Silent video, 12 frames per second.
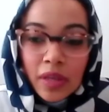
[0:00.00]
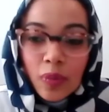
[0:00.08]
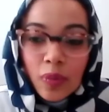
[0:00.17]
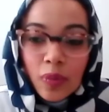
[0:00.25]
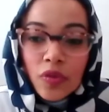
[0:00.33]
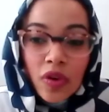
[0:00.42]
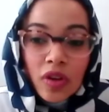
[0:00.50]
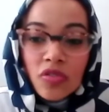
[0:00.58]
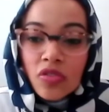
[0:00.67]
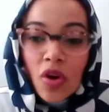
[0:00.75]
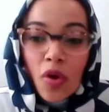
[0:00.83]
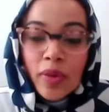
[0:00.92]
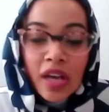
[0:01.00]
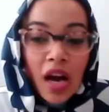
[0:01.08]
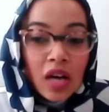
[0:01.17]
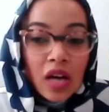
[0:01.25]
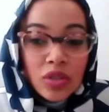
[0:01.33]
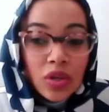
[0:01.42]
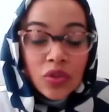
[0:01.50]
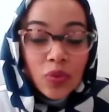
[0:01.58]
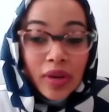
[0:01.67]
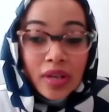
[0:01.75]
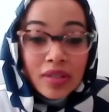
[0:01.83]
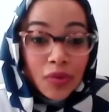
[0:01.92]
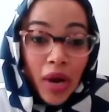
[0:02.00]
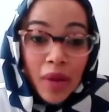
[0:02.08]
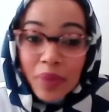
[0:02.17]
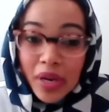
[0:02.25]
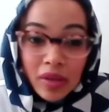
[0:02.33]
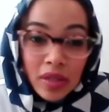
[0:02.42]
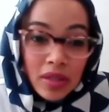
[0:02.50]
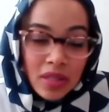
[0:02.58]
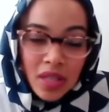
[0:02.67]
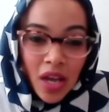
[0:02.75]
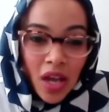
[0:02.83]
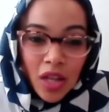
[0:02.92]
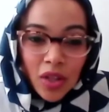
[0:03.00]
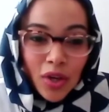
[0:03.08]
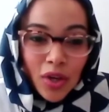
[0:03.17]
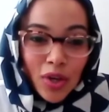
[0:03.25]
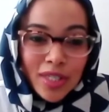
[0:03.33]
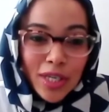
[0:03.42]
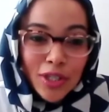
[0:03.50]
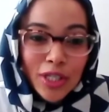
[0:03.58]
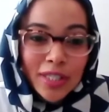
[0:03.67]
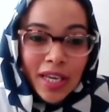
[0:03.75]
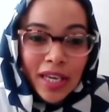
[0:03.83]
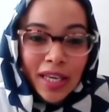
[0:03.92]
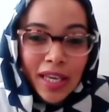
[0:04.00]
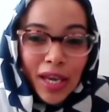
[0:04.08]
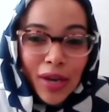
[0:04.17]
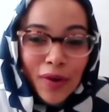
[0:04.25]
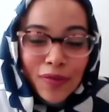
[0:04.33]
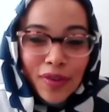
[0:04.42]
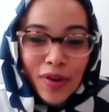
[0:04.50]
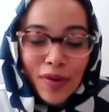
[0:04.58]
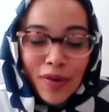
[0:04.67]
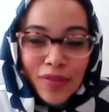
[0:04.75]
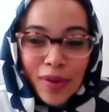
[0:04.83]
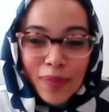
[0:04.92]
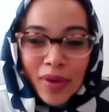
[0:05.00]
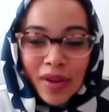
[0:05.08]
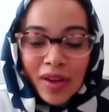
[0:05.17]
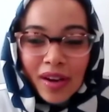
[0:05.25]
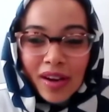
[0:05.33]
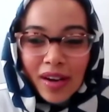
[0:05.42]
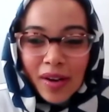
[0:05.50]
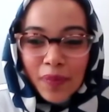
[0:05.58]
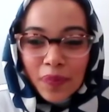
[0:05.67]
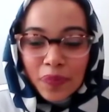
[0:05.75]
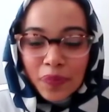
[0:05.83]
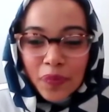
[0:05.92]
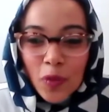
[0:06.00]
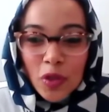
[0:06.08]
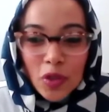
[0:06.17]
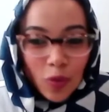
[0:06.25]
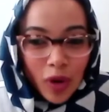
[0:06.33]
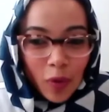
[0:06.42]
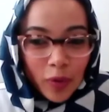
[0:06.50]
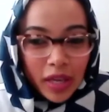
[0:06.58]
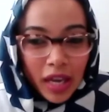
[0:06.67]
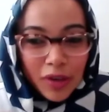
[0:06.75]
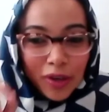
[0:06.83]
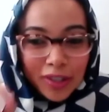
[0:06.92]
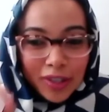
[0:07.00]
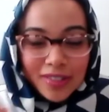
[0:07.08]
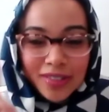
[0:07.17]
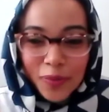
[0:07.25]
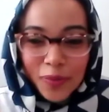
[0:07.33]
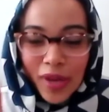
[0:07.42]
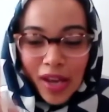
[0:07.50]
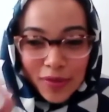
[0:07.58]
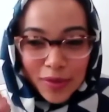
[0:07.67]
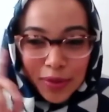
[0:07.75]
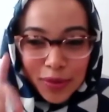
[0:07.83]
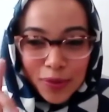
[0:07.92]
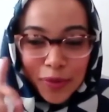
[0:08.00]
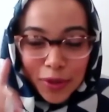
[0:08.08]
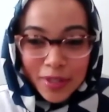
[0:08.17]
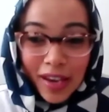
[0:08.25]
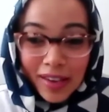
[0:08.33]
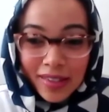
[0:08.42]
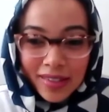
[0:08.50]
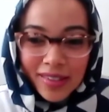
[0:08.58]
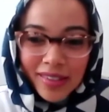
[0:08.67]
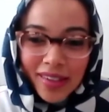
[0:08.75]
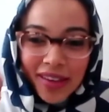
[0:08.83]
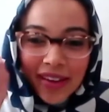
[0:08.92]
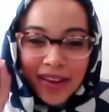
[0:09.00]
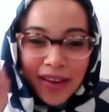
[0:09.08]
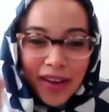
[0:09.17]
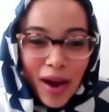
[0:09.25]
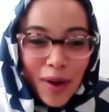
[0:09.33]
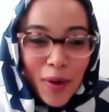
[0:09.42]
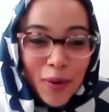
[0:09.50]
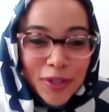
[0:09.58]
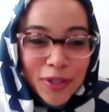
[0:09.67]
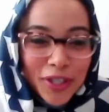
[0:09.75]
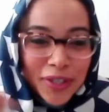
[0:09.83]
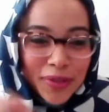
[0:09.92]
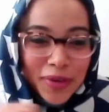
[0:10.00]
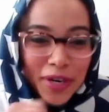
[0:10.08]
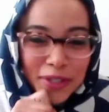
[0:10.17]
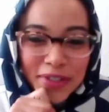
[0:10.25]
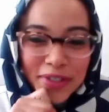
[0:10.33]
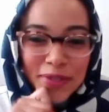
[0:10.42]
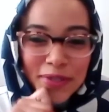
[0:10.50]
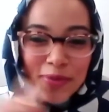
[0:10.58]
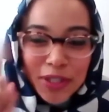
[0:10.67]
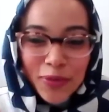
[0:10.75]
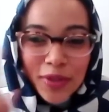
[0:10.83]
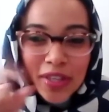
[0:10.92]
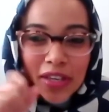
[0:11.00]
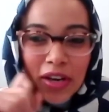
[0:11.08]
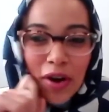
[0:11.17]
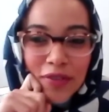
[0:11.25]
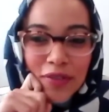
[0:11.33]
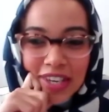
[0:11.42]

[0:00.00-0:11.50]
We've got so many households where it's grandparents that are essentially taking care of them, which is why we have to protect our older generation, especially within COVID-19.